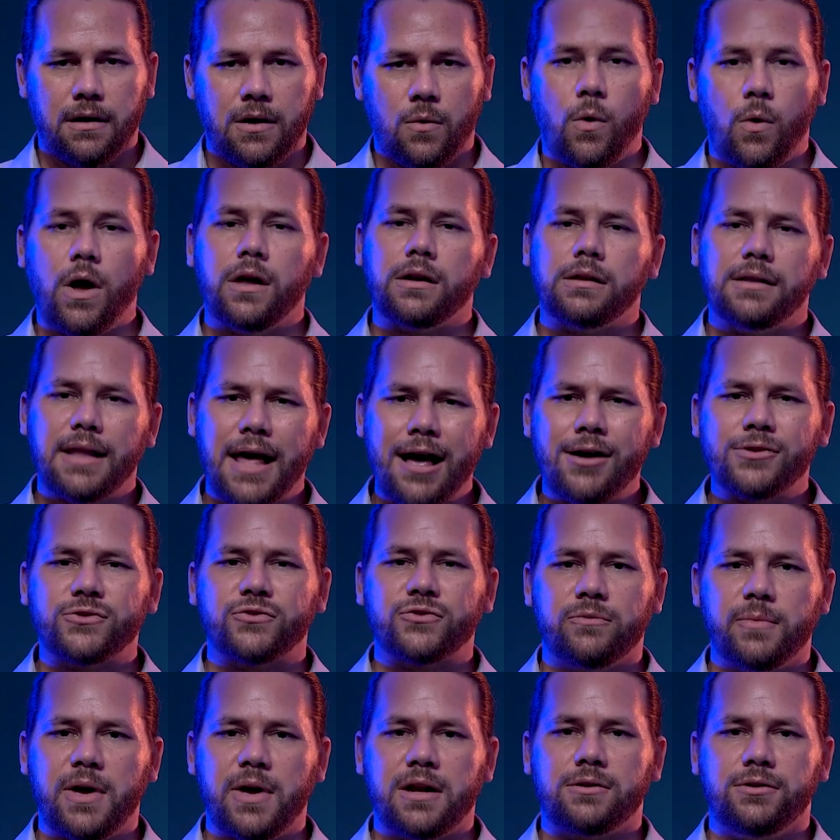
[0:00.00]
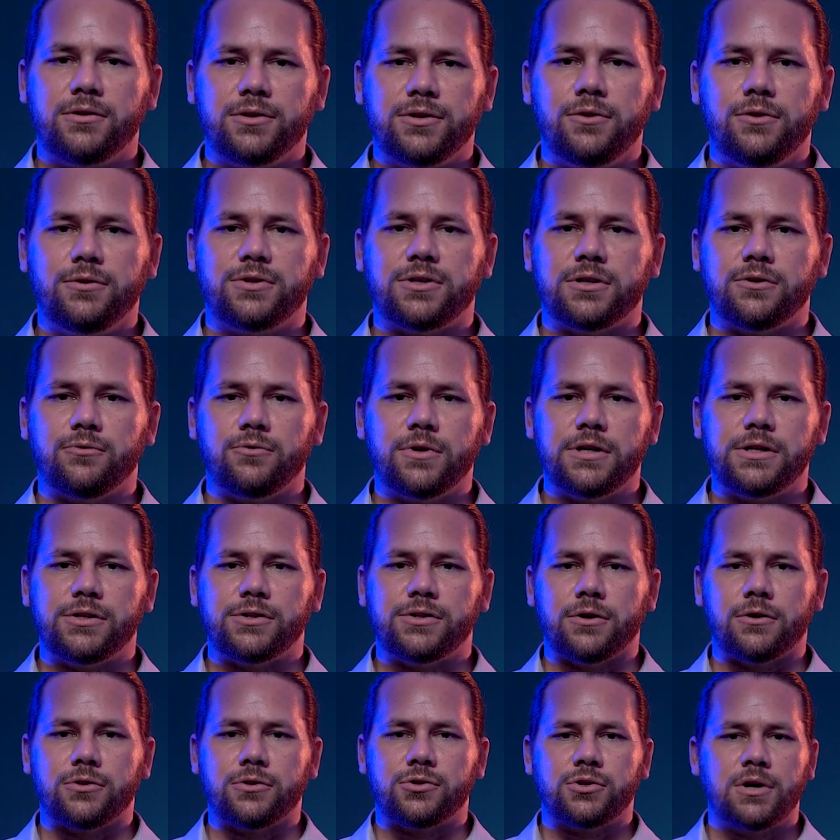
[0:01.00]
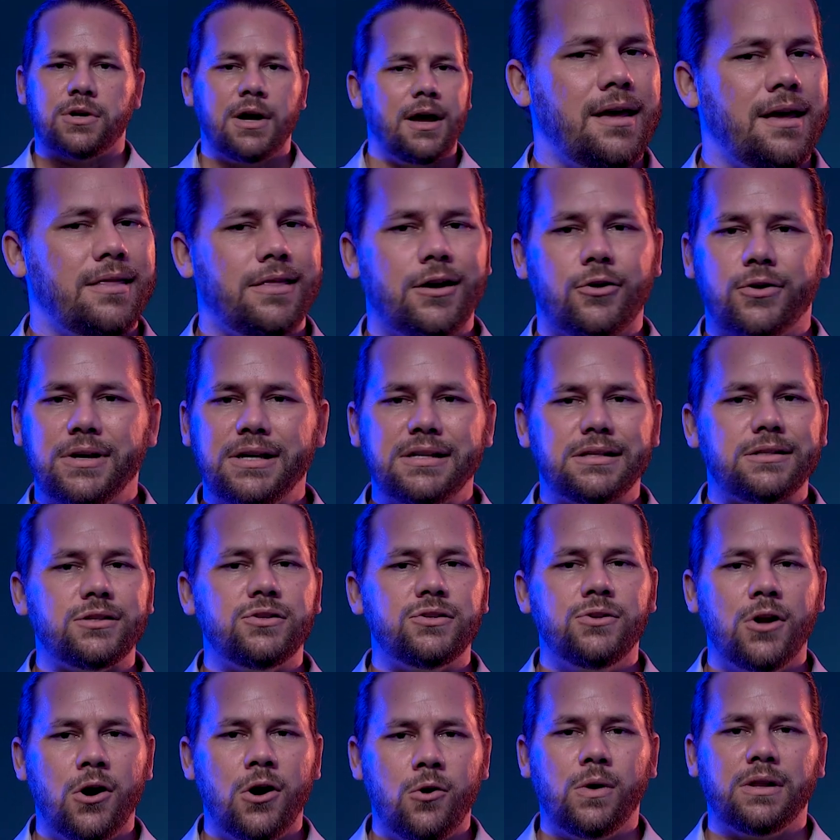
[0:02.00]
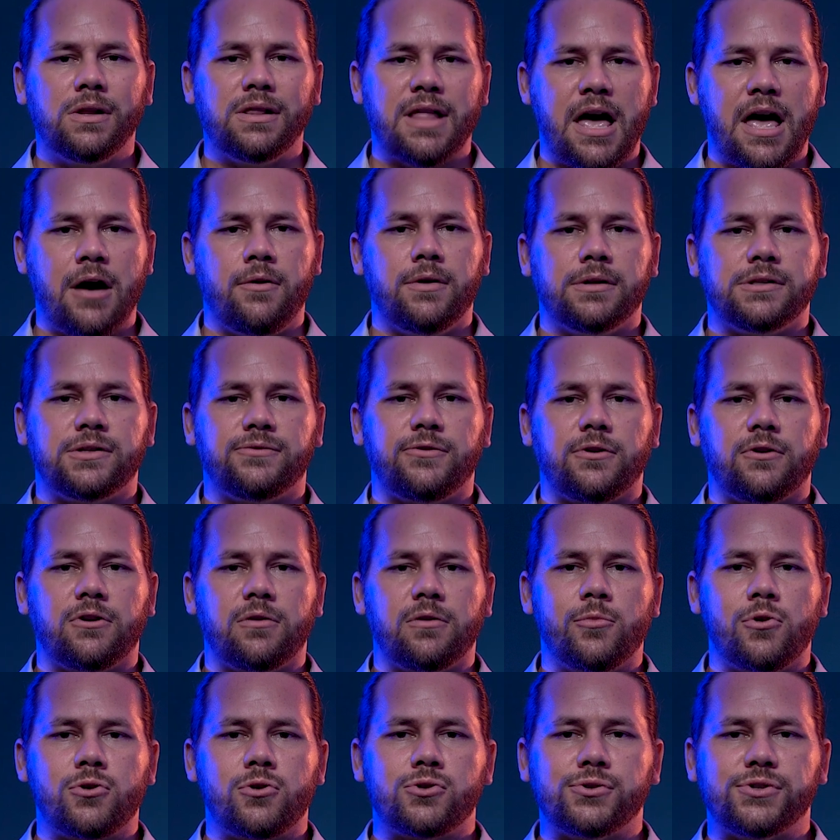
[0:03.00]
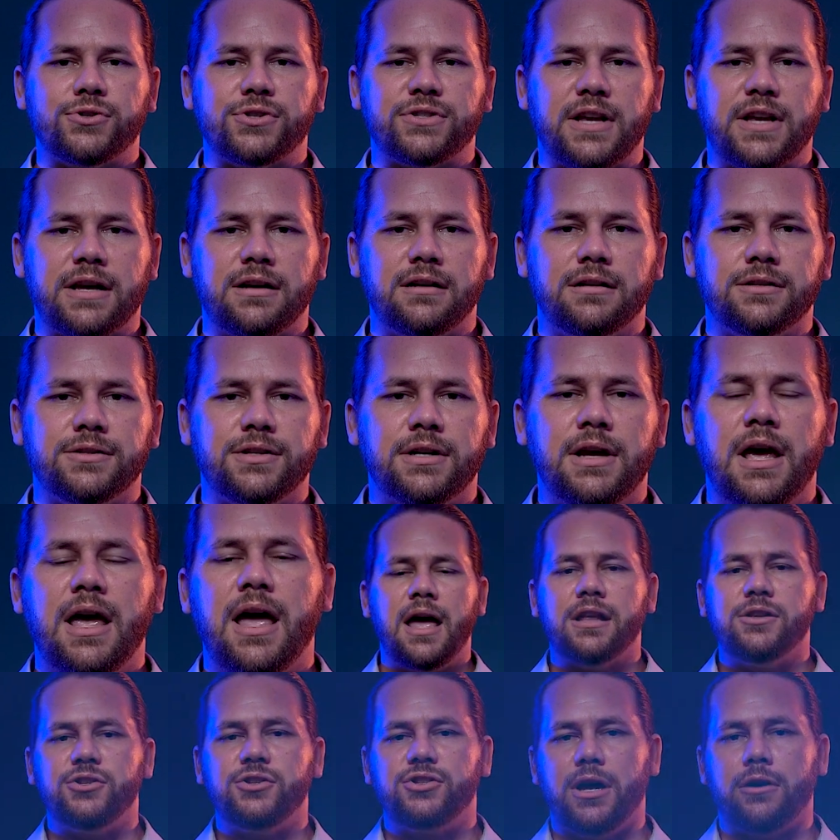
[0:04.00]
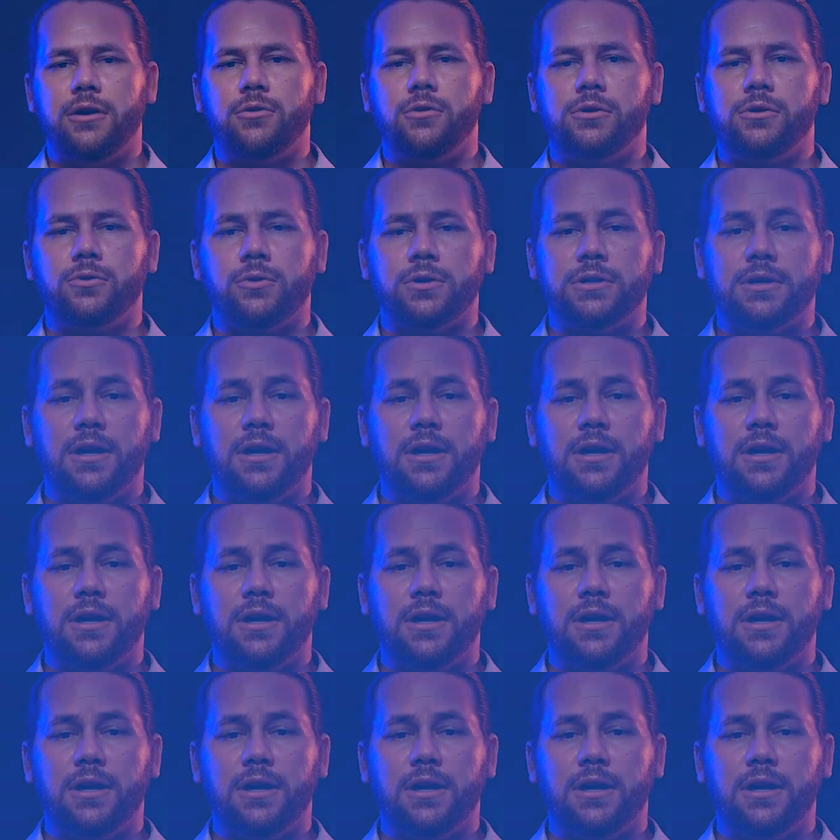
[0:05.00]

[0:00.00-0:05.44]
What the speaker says: While it allows for medical use and research, there is no allowance for commercial sales and general or